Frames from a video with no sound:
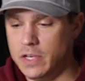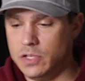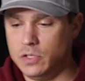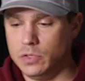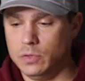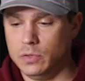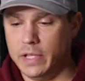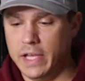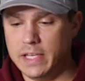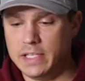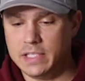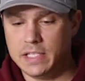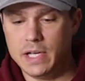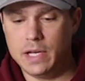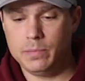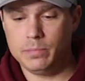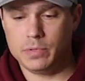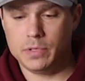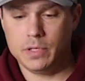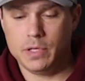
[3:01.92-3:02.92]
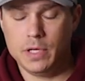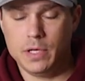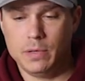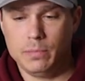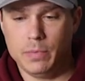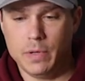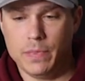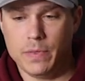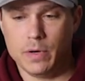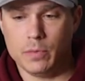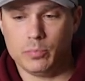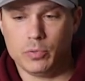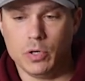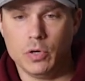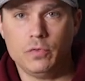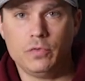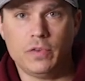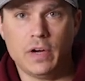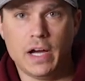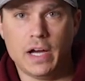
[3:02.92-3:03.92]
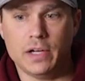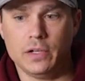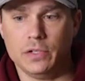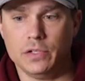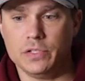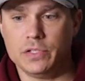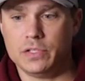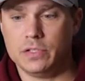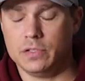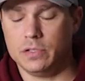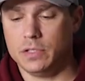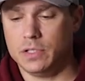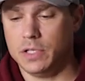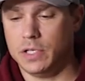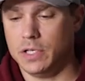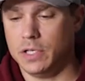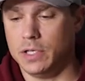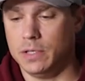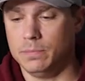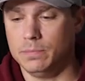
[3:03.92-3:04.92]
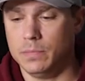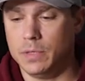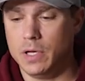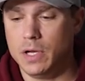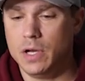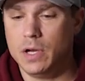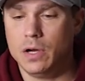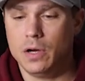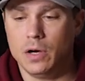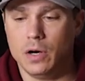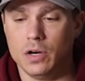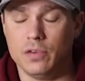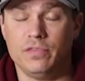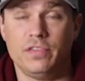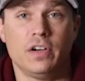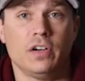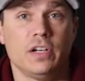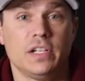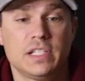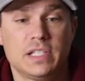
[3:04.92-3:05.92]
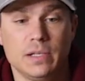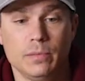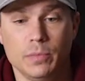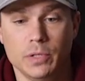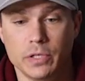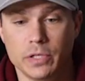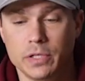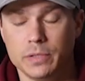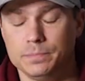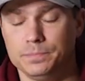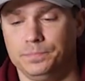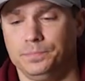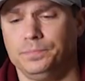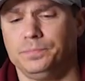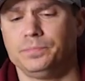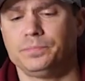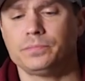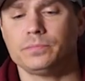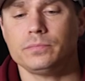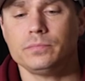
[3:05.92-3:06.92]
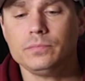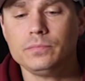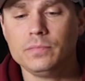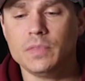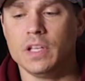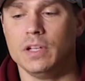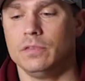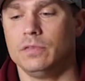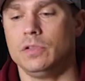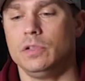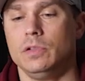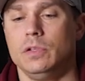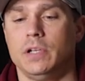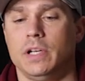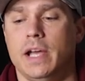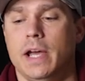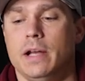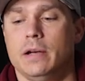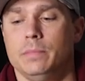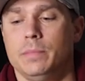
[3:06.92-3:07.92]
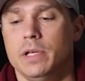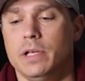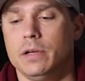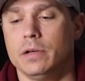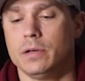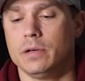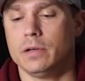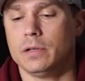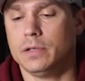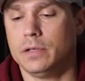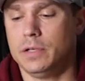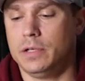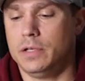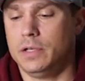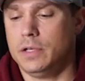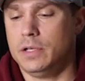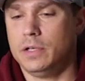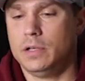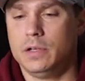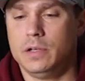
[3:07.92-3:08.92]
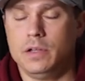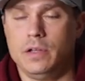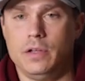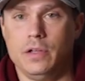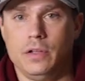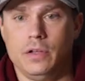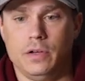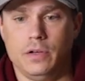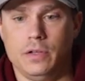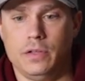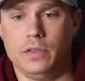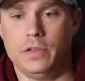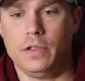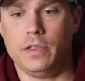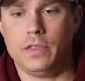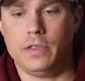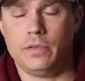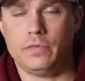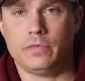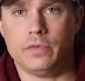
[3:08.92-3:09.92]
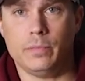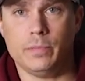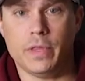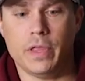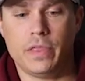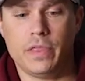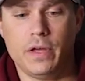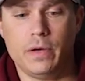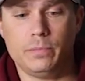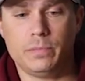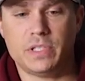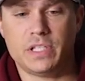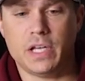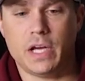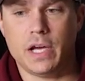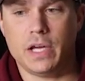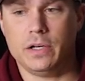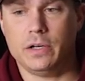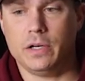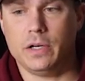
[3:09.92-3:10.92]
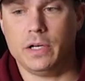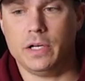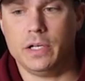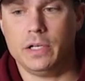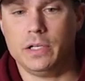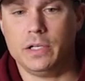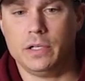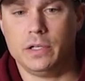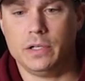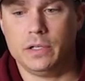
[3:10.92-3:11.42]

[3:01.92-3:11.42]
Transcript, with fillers: they do laced up, but their profiles are very similar. If you look at them here, from the thumb side on,